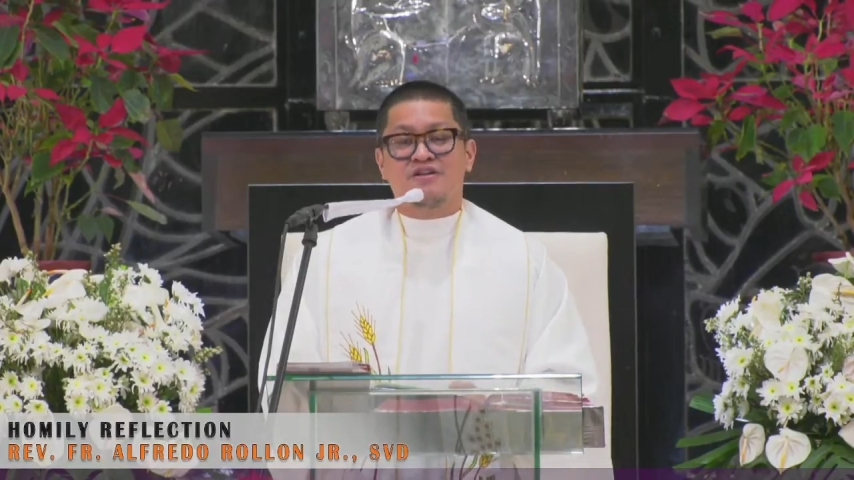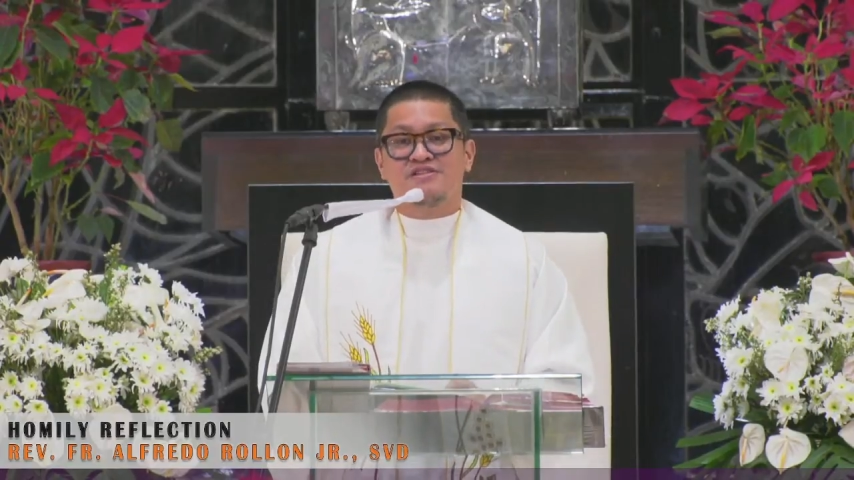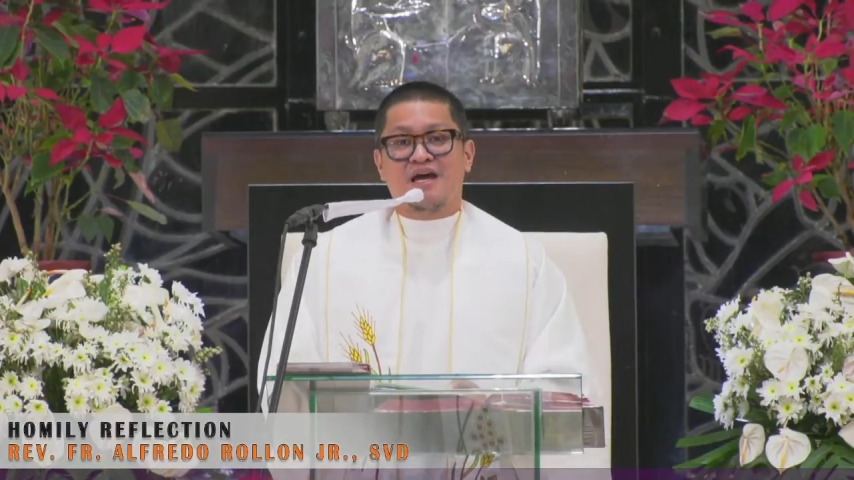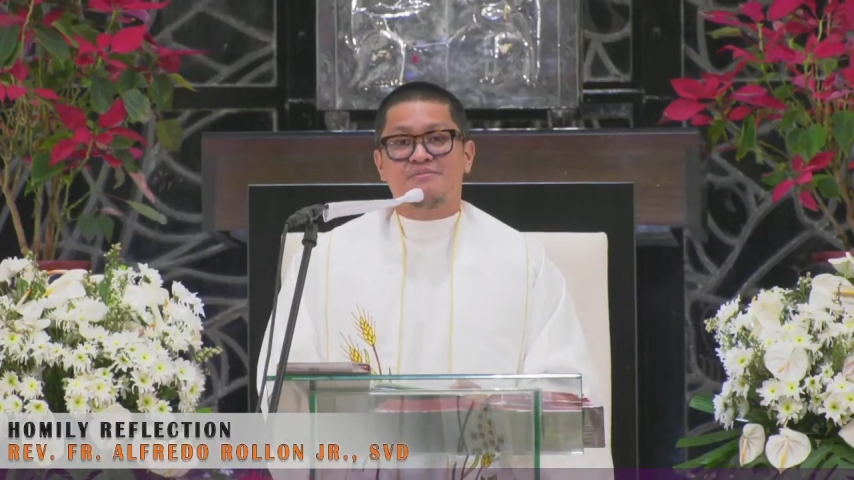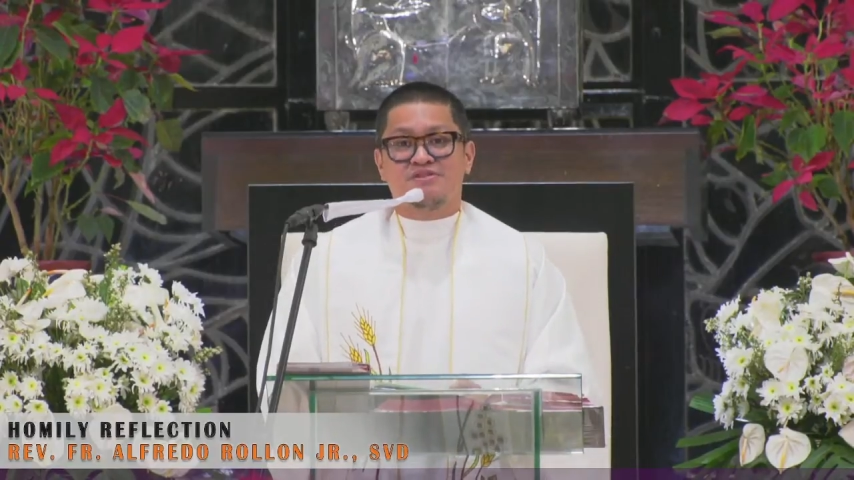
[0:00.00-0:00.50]

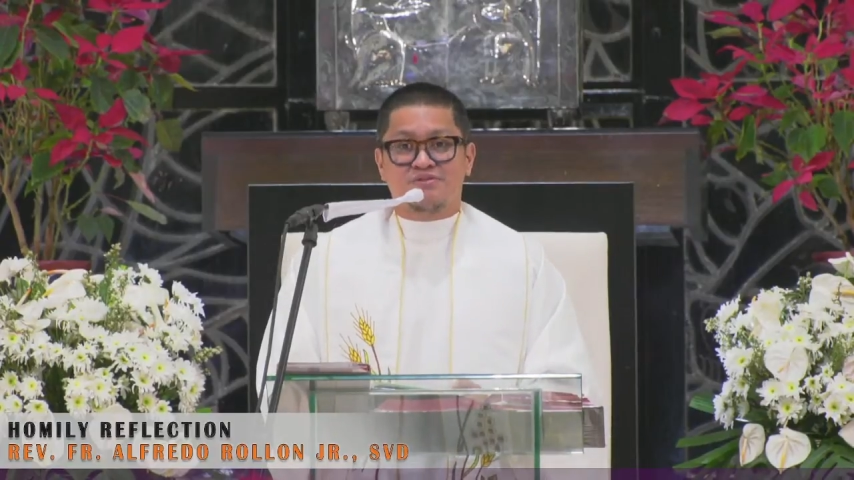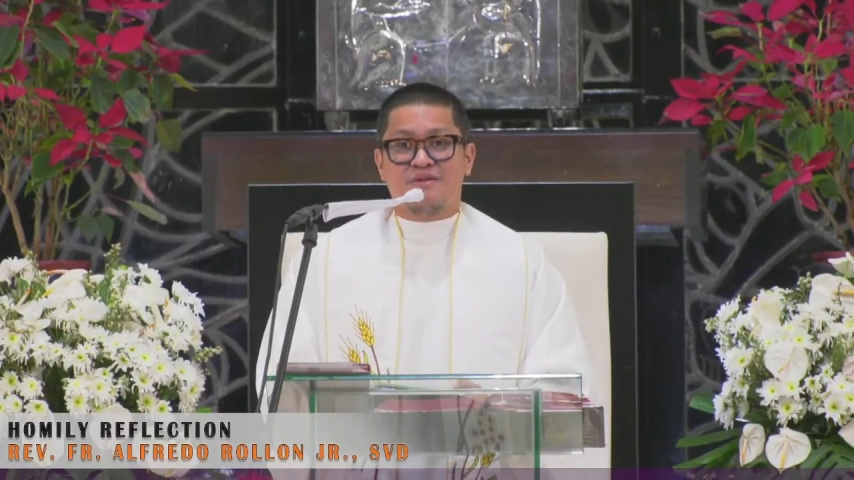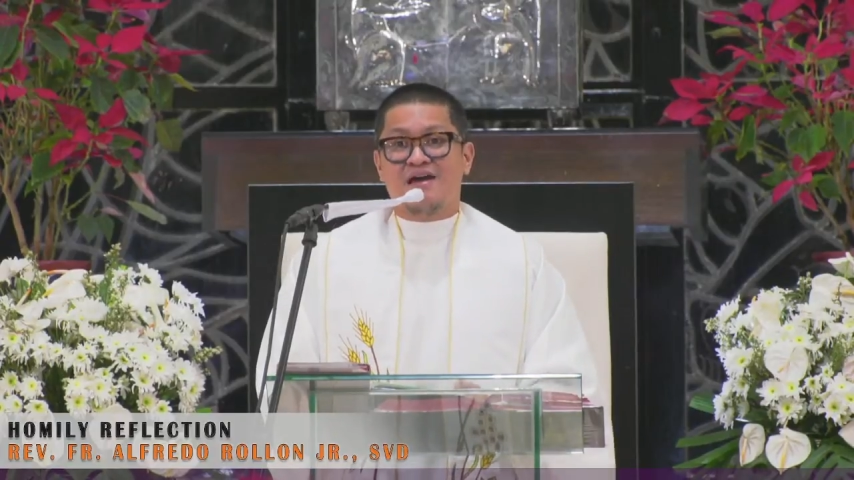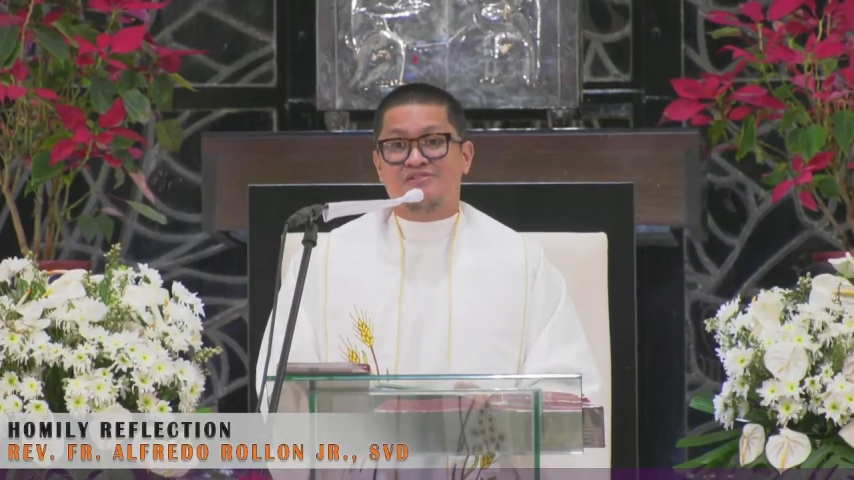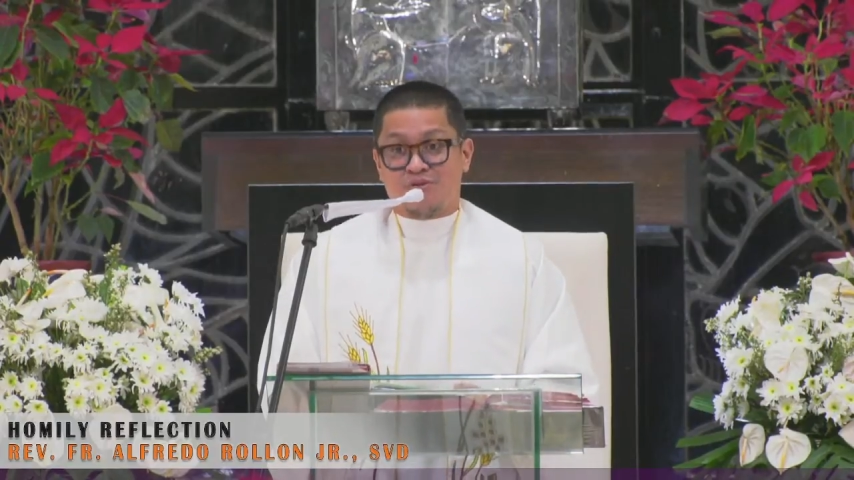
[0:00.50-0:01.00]
times a
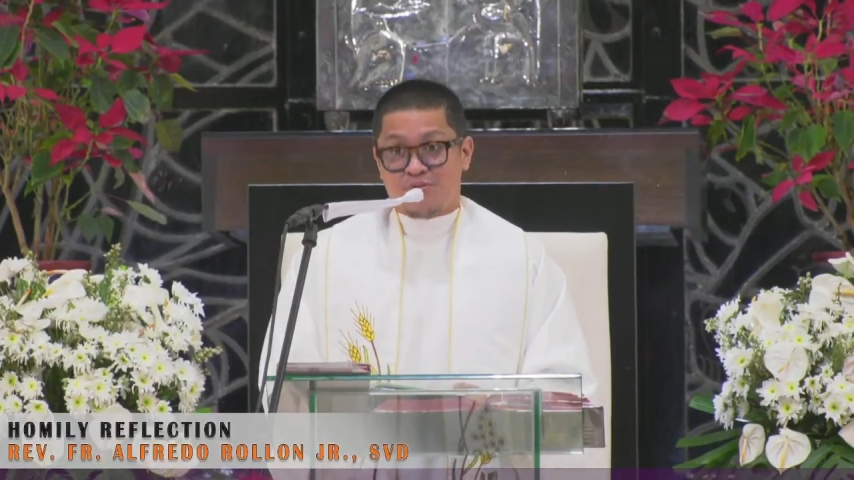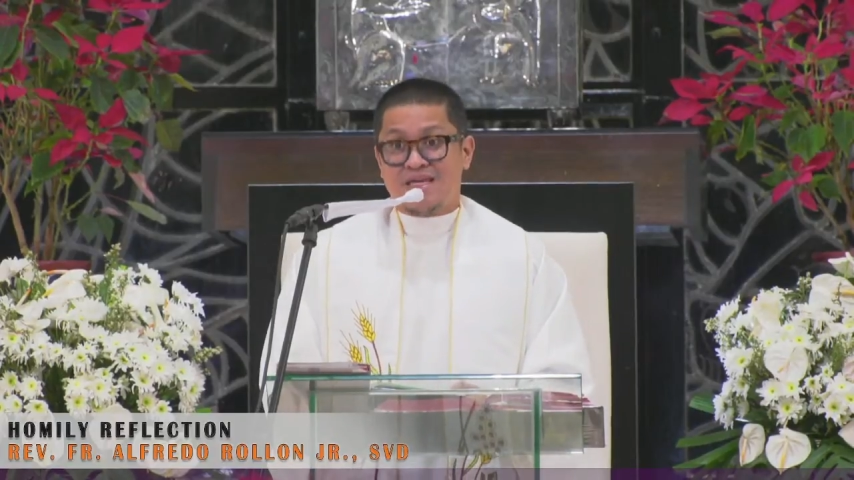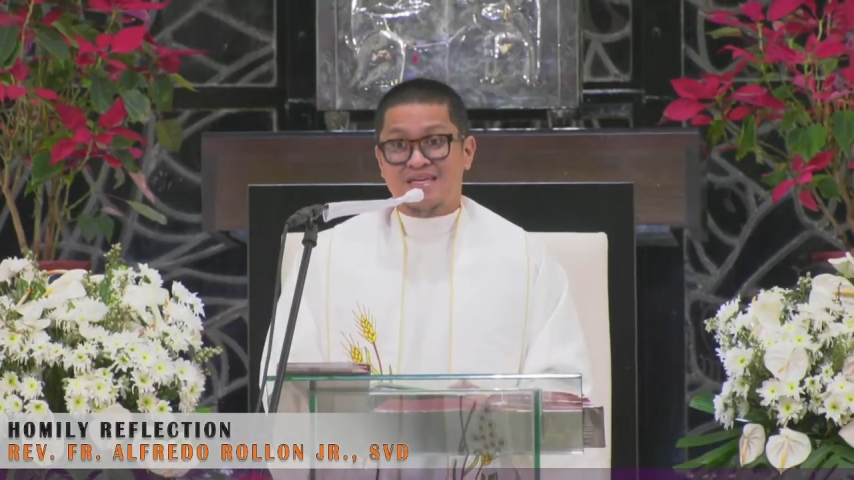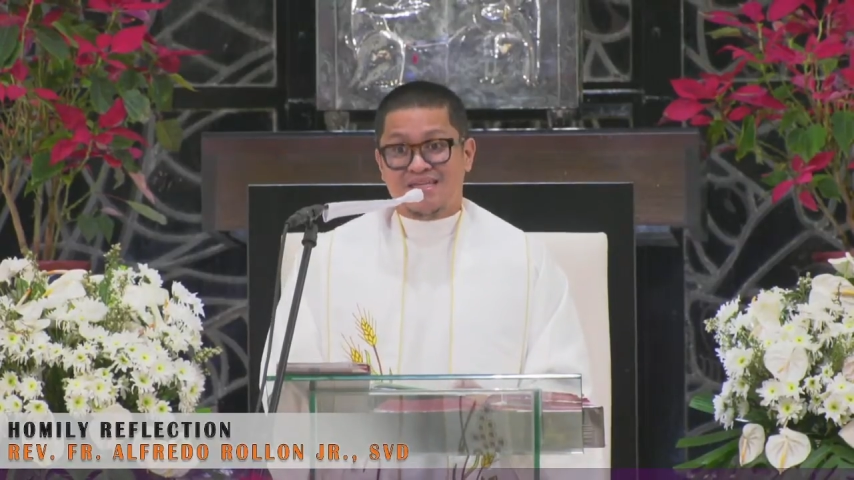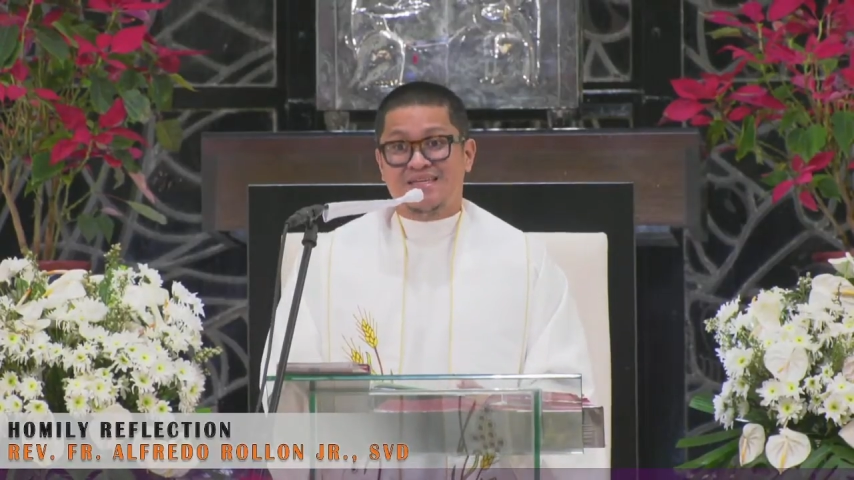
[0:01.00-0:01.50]
Mass a week.